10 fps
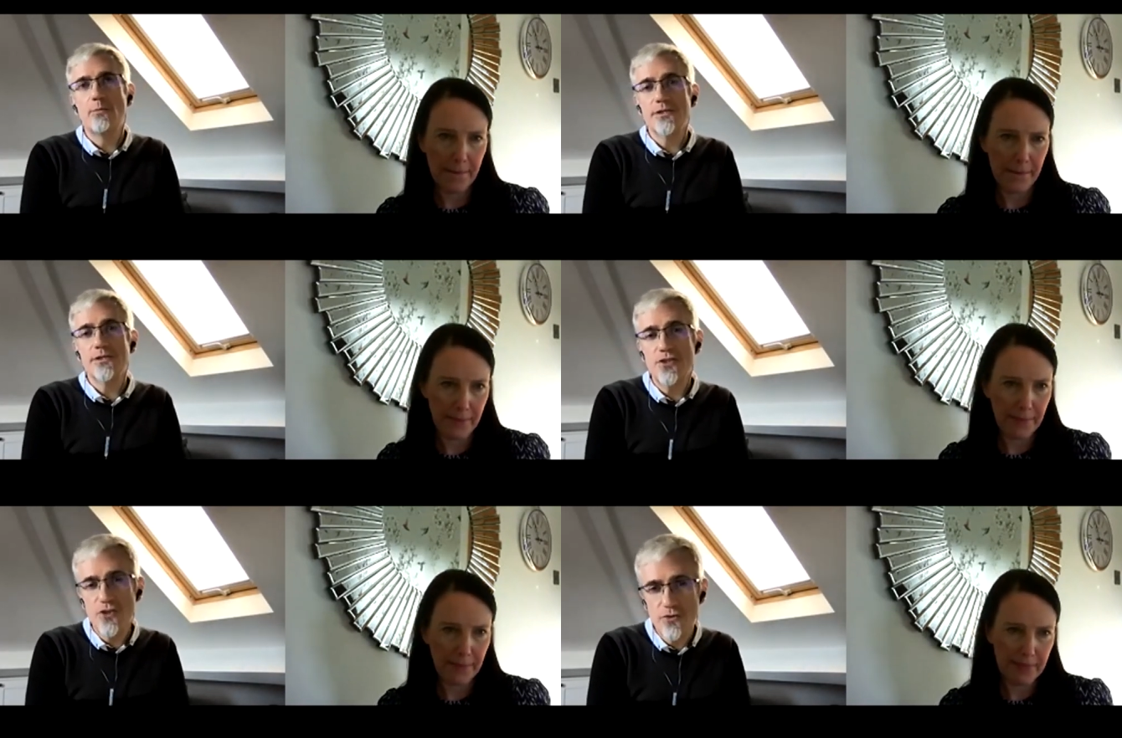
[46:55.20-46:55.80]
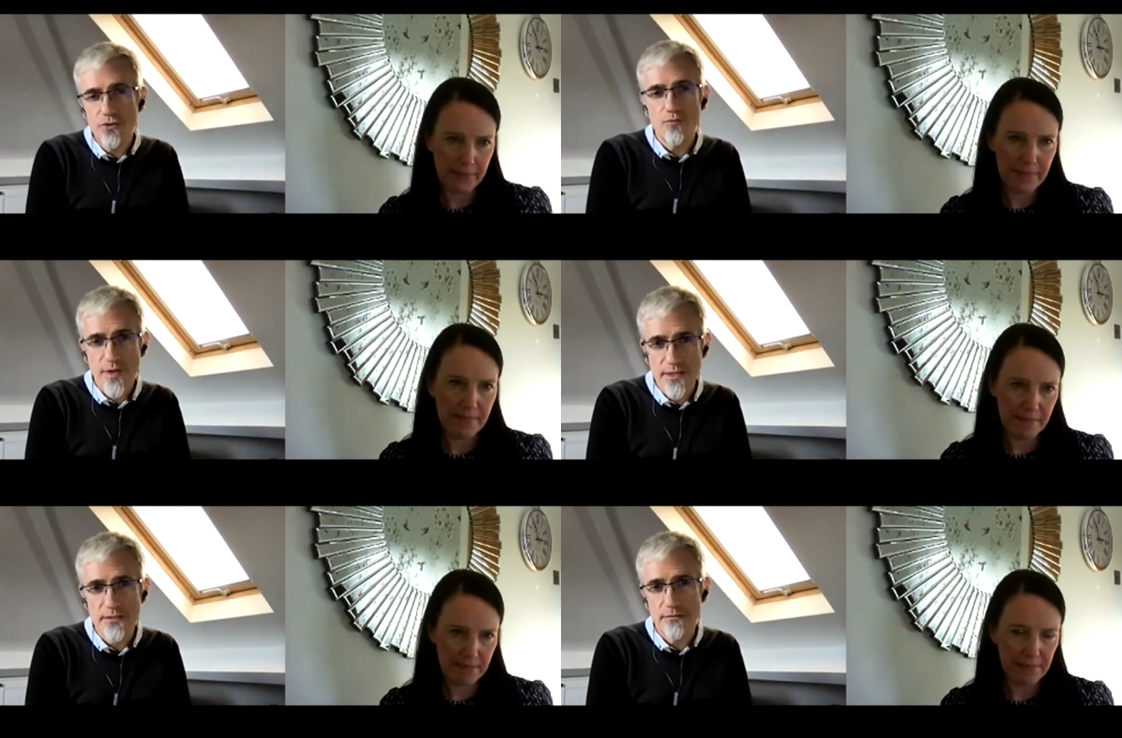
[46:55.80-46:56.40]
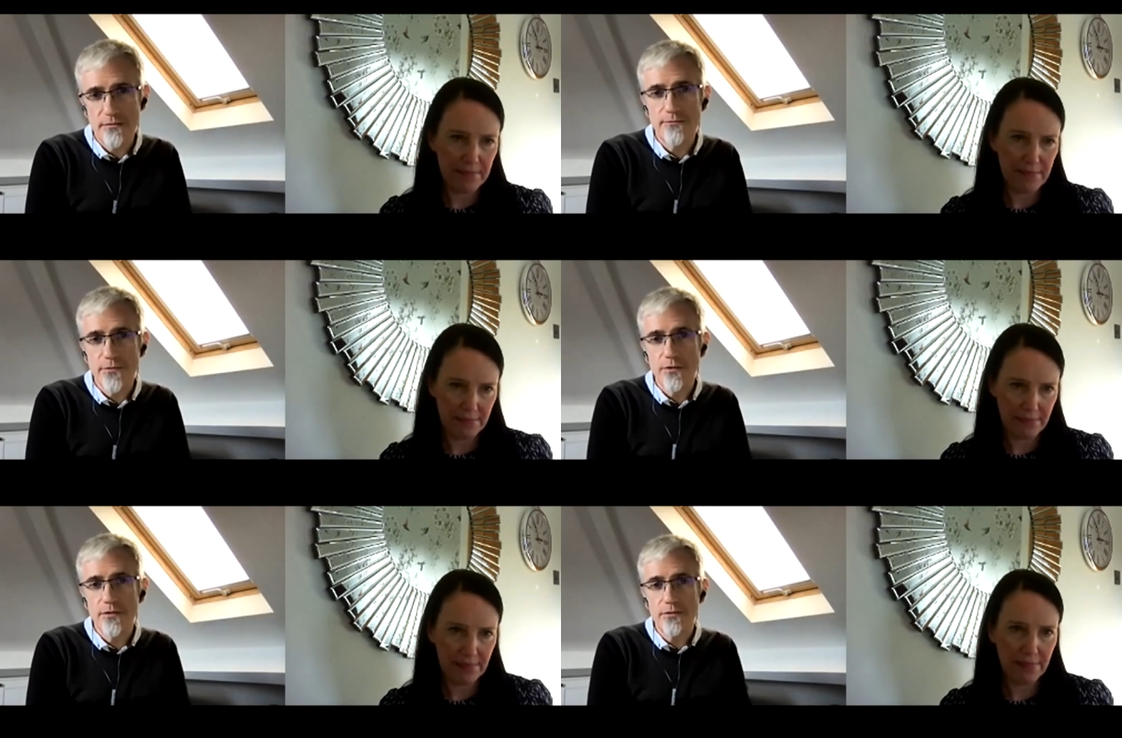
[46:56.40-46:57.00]
Speaker 1: a huge risk
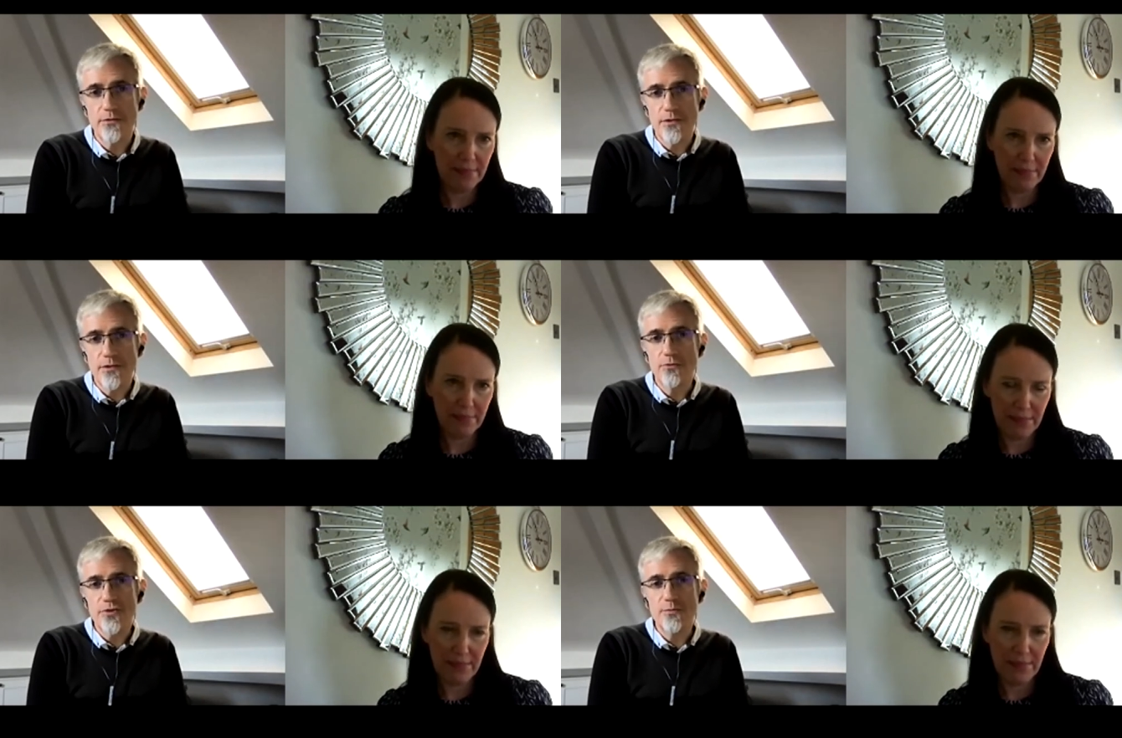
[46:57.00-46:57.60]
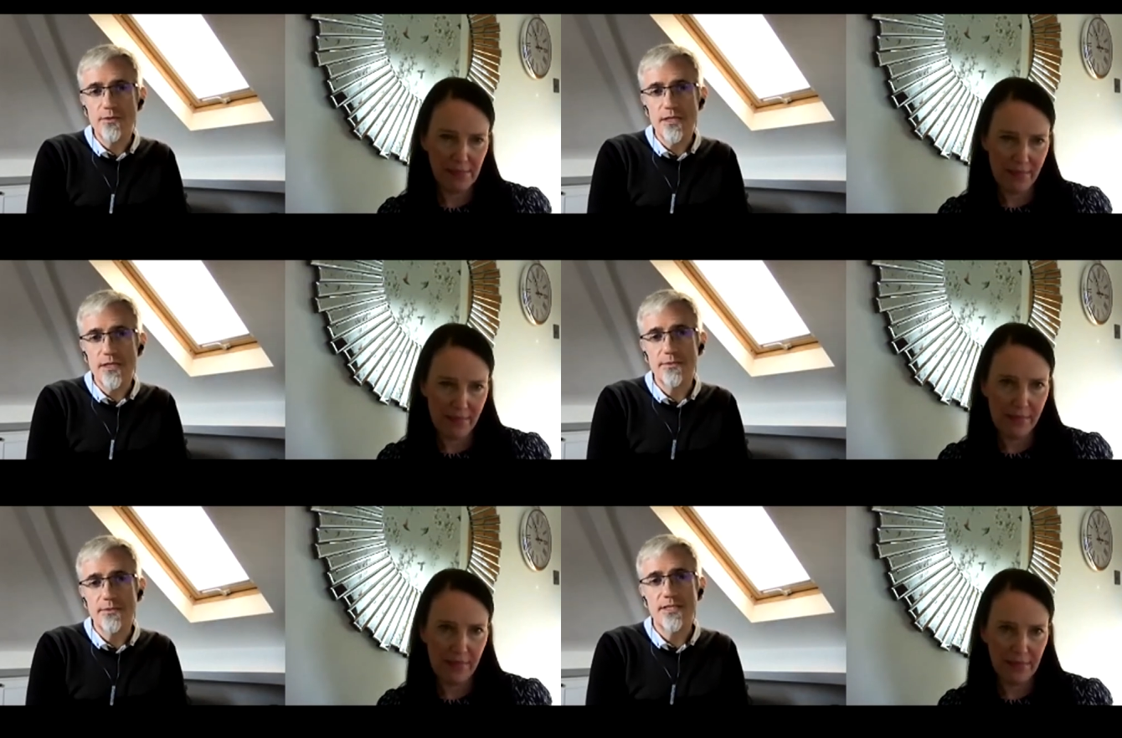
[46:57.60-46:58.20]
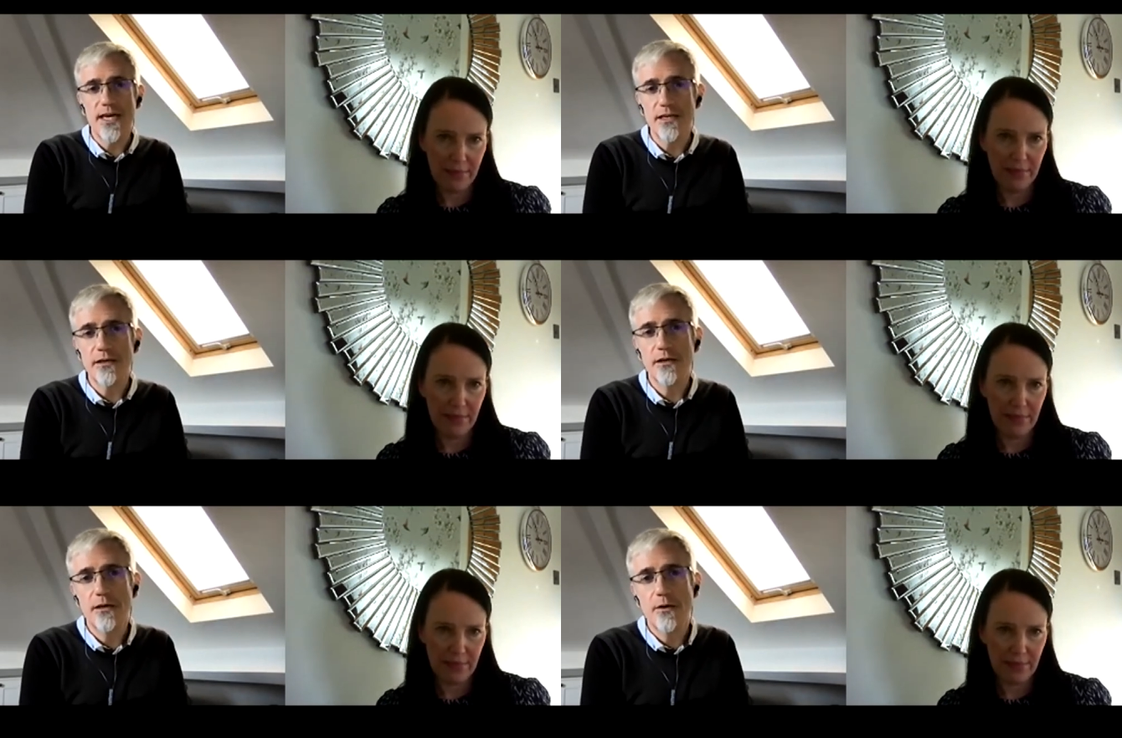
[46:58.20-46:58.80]
for the Yorkshire Museum to take
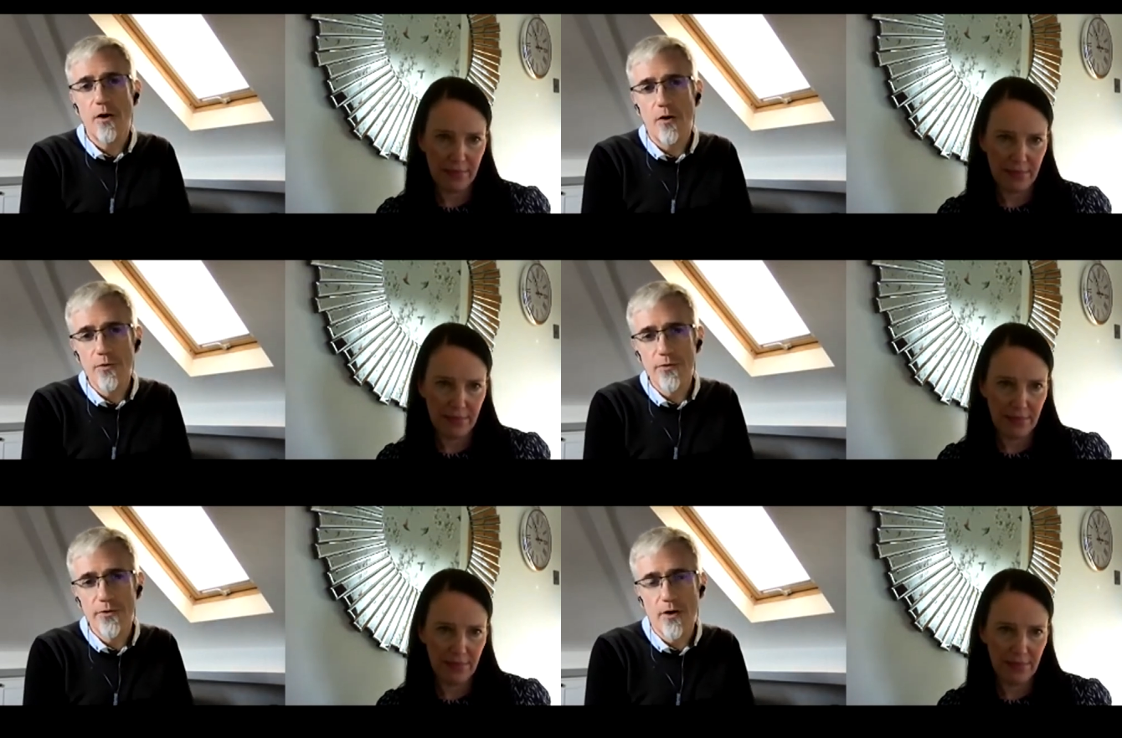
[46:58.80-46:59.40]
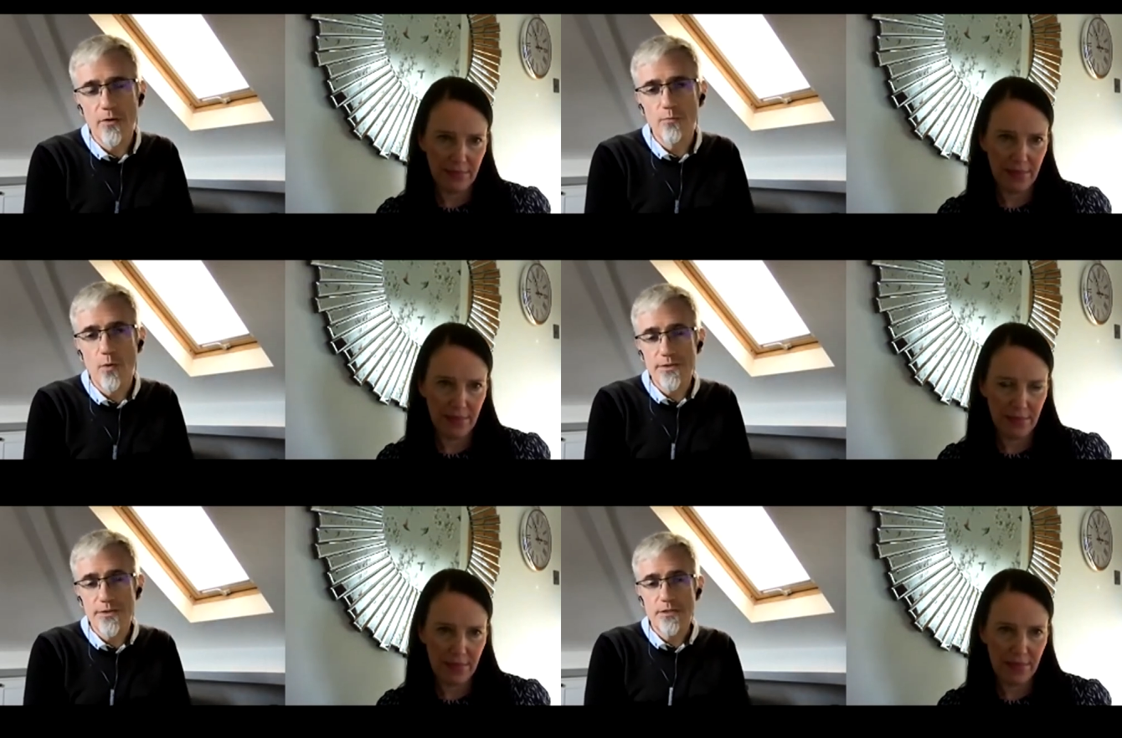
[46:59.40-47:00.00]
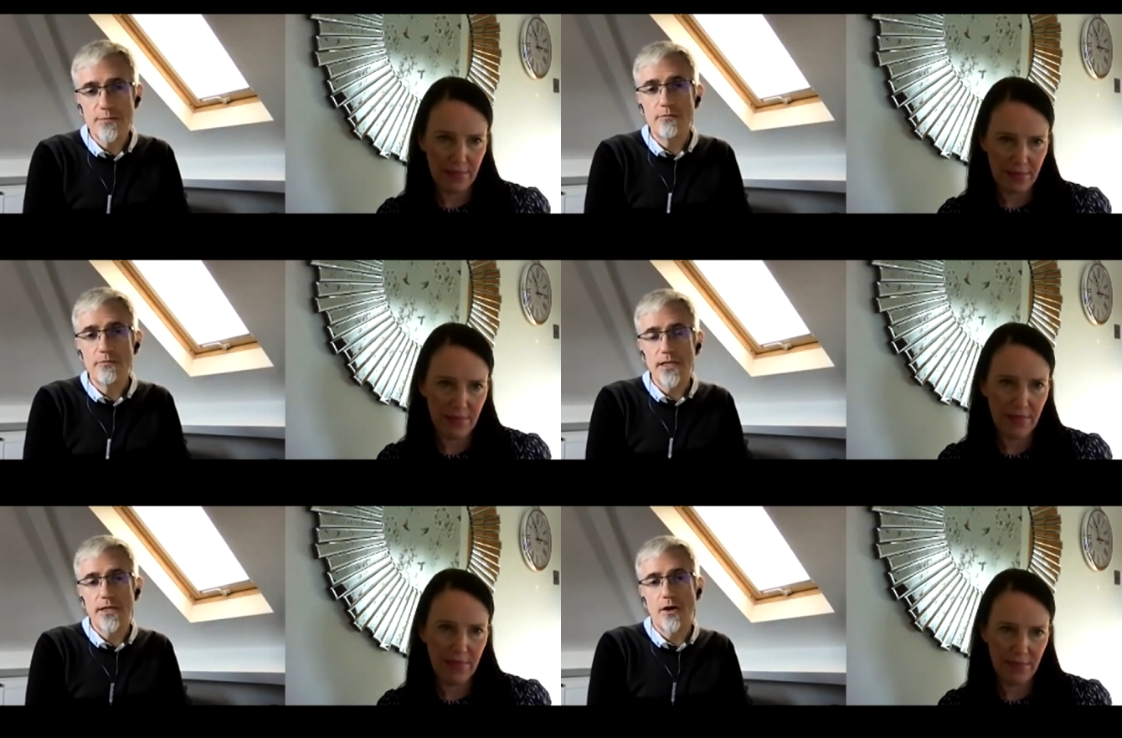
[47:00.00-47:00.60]
on on what was going to be a
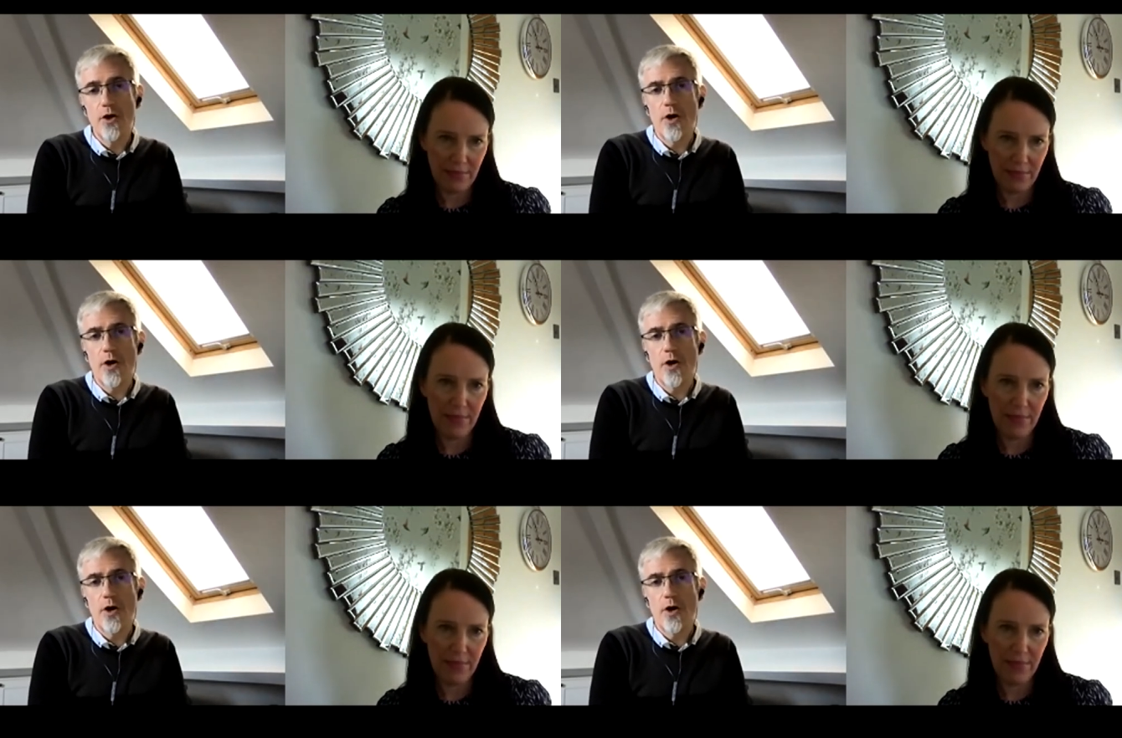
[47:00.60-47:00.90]
really high, high